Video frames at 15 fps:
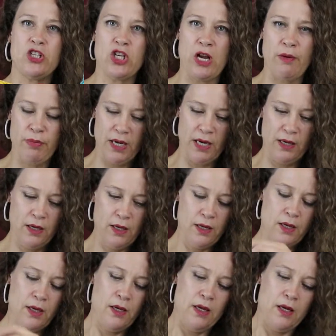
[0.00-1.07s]
shaping,
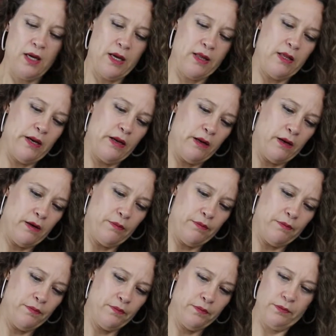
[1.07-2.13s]
and
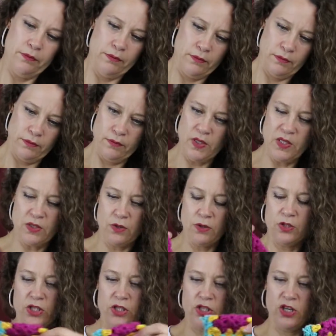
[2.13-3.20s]
then this
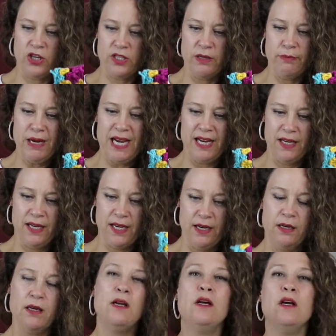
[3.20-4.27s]
got just chucked in a bag again.